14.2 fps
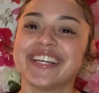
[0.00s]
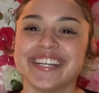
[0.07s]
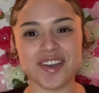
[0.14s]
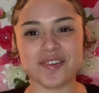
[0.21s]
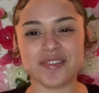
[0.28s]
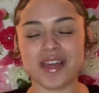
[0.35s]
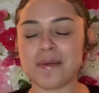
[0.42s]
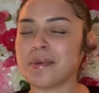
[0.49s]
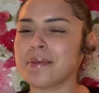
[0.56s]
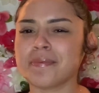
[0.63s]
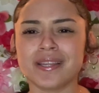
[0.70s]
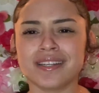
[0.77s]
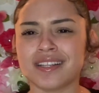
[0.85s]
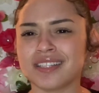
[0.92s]
So that might
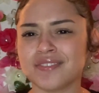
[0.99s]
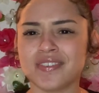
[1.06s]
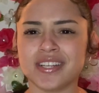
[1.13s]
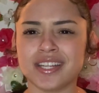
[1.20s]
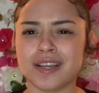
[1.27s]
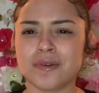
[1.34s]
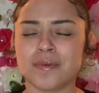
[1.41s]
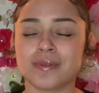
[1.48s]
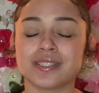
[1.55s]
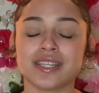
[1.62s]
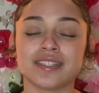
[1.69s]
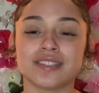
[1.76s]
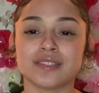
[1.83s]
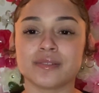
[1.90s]
be another video once
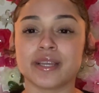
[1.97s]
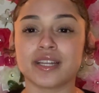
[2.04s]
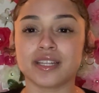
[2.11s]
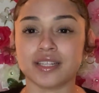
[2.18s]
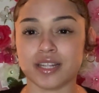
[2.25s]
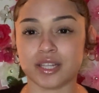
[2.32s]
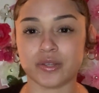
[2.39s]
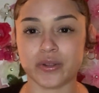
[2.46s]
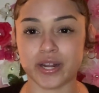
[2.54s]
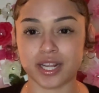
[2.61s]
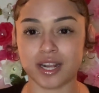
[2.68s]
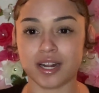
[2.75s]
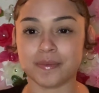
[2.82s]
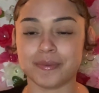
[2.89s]
I do get another
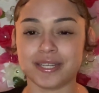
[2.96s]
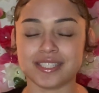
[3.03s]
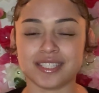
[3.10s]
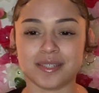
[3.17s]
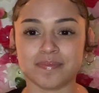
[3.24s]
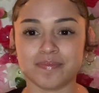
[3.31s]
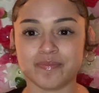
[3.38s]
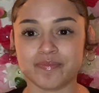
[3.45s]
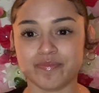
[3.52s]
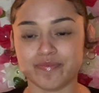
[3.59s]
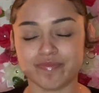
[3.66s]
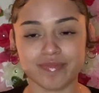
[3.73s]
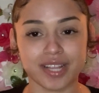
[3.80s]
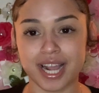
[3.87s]
credit card, because I'm
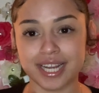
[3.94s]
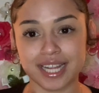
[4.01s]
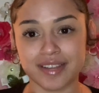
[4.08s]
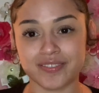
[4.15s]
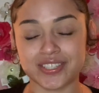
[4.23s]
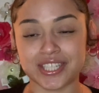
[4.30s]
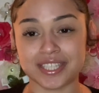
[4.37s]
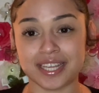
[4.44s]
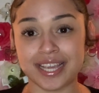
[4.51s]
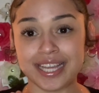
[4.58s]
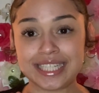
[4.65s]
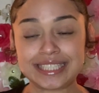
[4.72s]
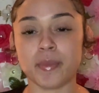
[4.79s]
kind of haven't done that yet.